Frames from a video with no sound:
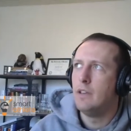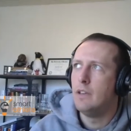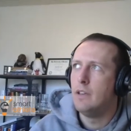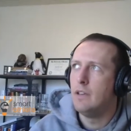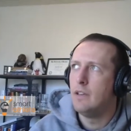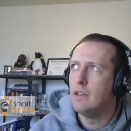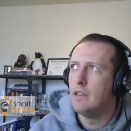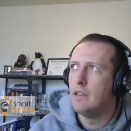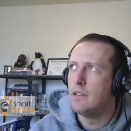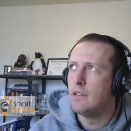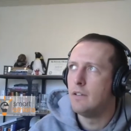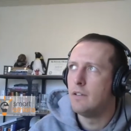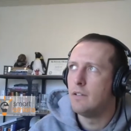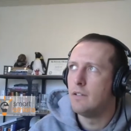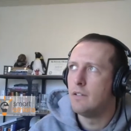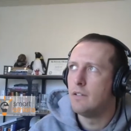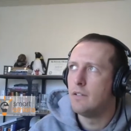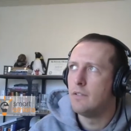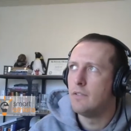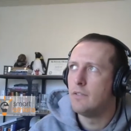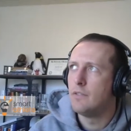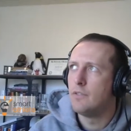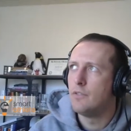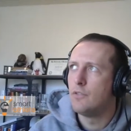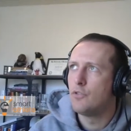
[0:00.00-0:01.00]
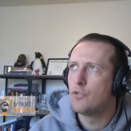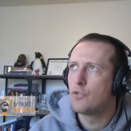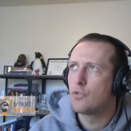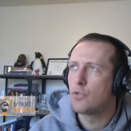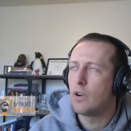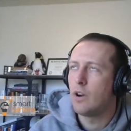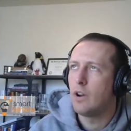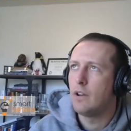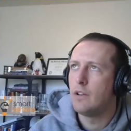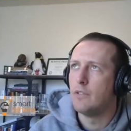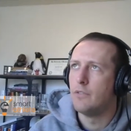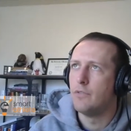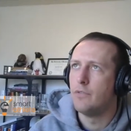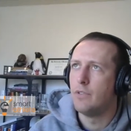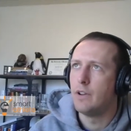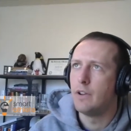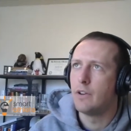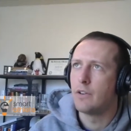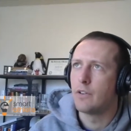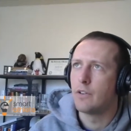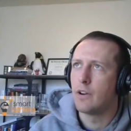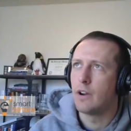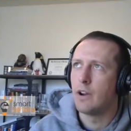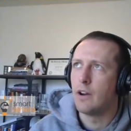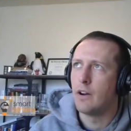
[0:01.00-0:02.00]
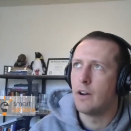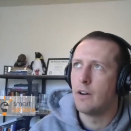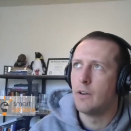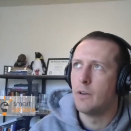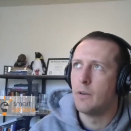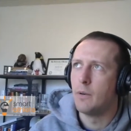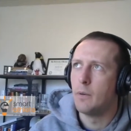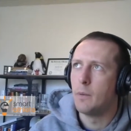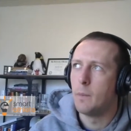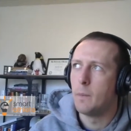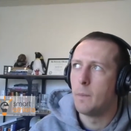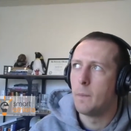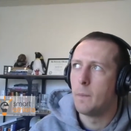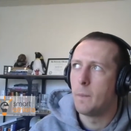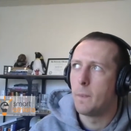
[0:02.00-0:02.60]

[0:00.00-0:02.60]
it, trying to figure out